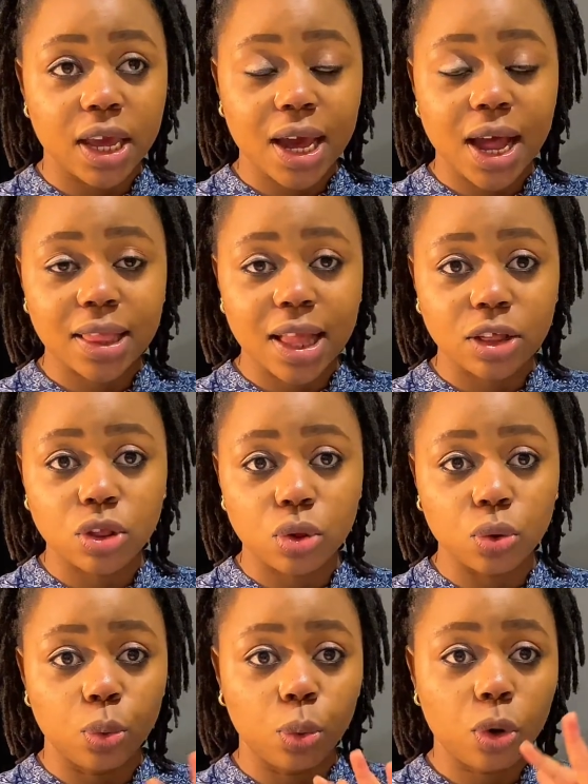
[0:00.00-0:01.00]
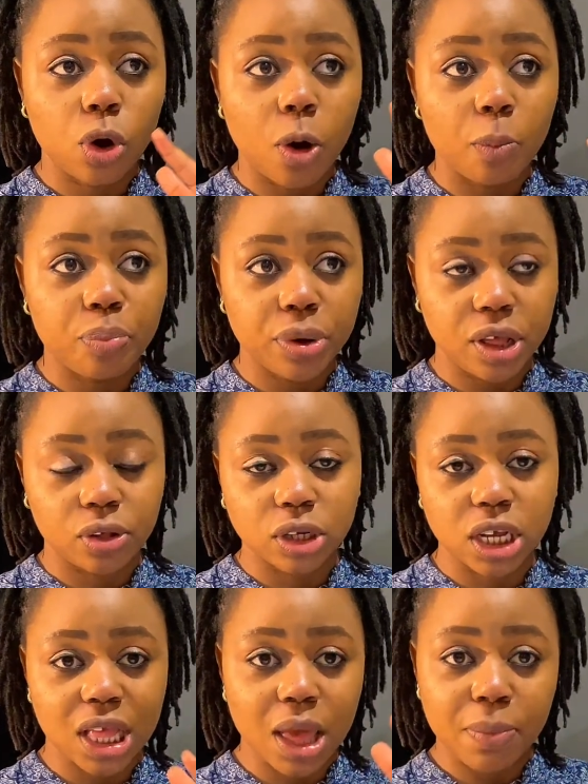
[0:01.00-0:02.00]
cater to companies such
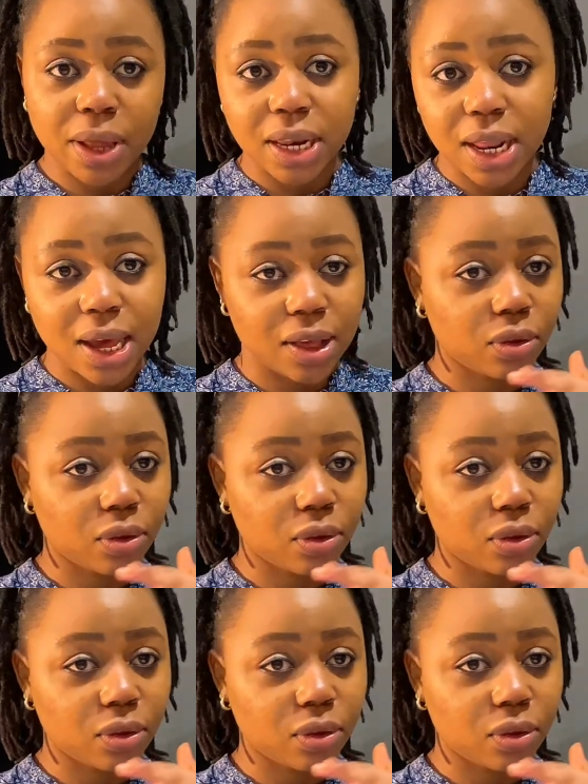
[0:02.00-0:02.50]
as M&S,